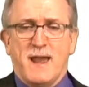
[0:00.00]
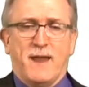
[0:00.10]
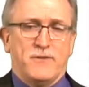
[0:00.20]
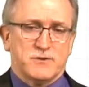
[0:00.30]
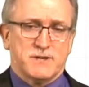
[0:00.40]

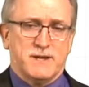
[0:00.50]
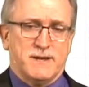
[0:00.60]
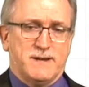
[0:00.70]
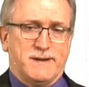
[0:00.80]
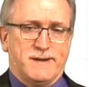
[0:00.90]
and there's
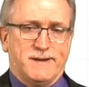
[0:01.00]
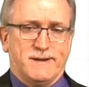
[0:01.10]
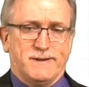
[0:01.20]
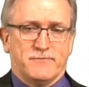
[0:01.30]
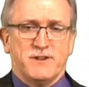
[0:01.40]

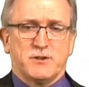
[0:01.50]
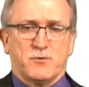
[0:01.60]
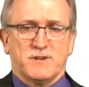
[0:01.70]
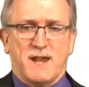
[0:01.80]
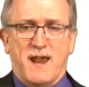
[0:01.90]
a
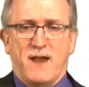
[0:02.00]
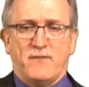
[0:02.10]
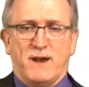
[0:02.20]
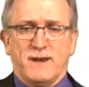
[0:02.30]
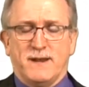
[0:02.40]
resource I have
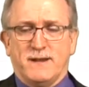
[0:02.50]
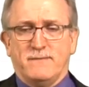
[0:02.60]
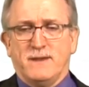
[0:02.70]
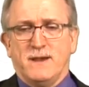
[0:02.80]
on that